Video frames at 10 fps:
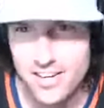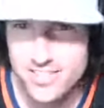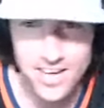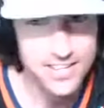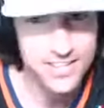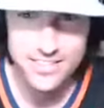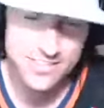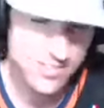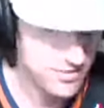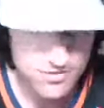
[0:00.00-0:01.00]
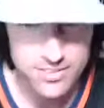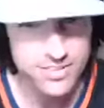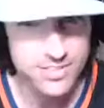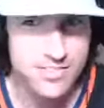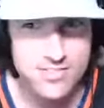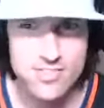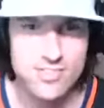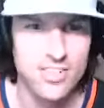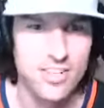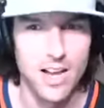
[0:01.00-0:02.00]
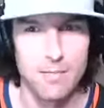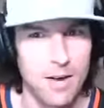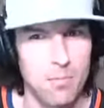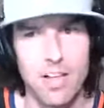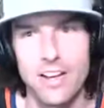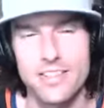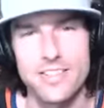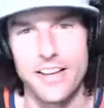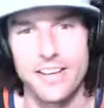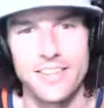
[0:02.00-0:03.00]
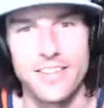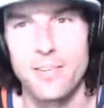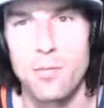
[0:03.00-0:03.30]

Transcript: tight end, just fucking. I'm not a blocking tight end though. Will